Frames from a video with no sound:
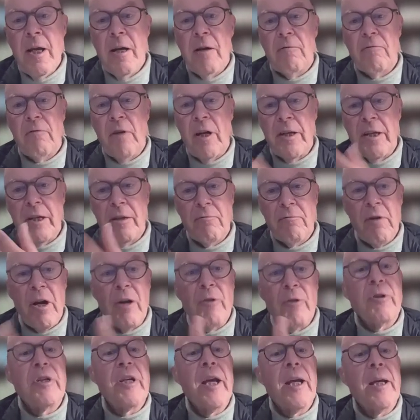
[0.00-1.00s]
running
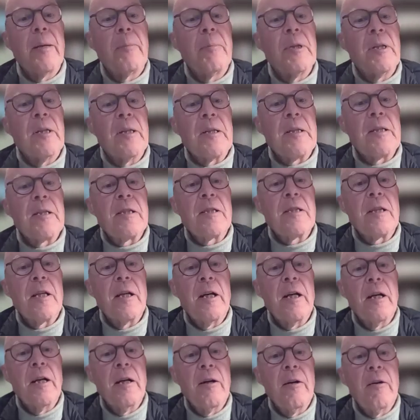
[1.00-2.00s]
roundtables
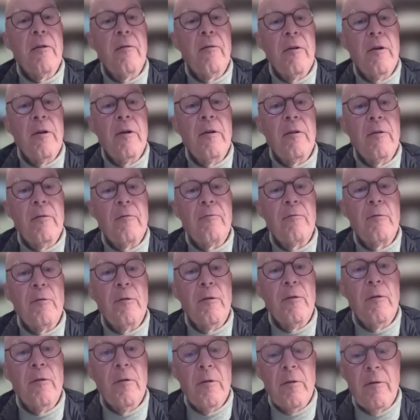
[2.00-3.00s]

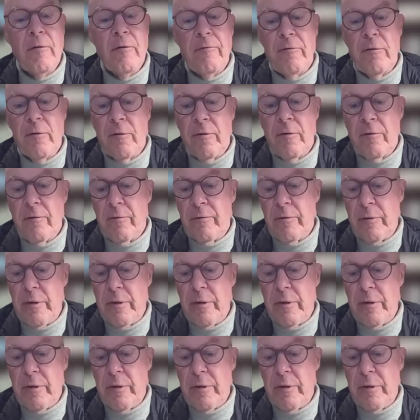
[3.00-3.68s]
for